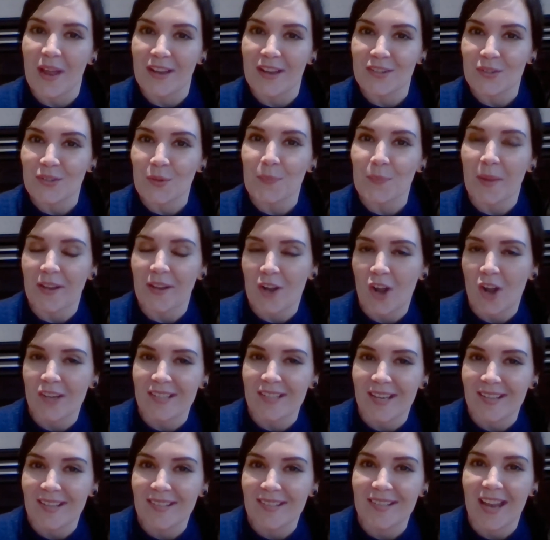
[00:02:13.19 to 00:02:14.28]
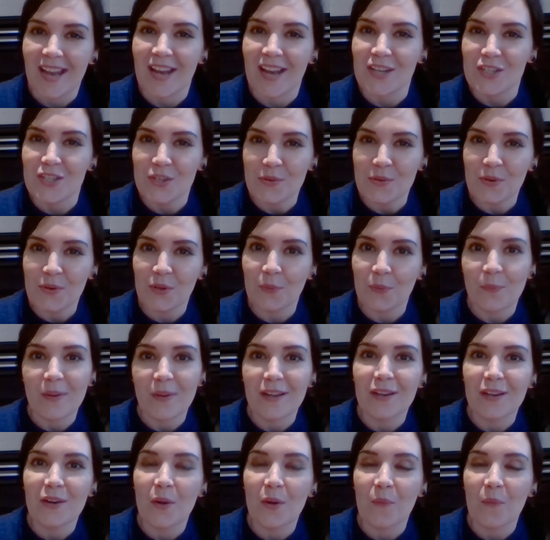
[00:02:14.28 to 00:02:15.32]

enter my contest and you could win